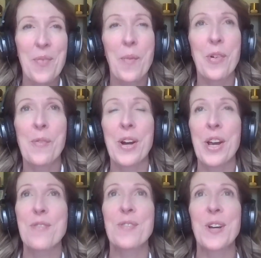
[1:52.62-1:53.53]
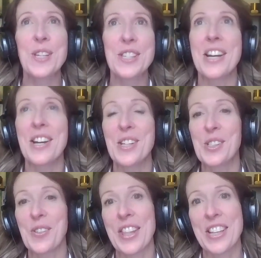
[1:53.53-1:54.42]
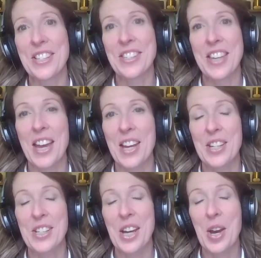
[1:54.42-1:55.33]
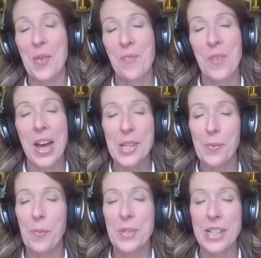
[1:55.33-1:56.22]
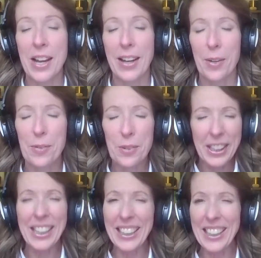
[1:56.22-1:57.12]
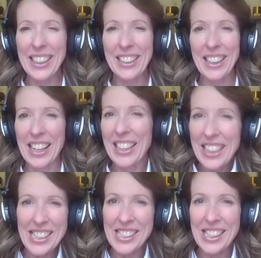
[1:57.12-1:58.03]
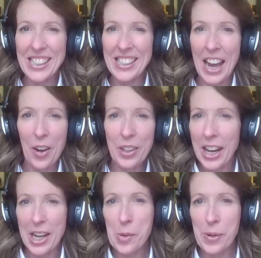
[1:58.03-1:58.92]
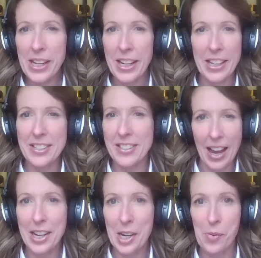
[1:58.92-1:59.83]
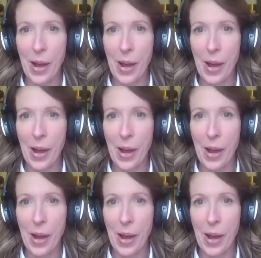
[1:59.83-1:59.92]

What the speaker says: I remember when I first started doing this, and my husband was like, LinkedIn? Why don't you get excited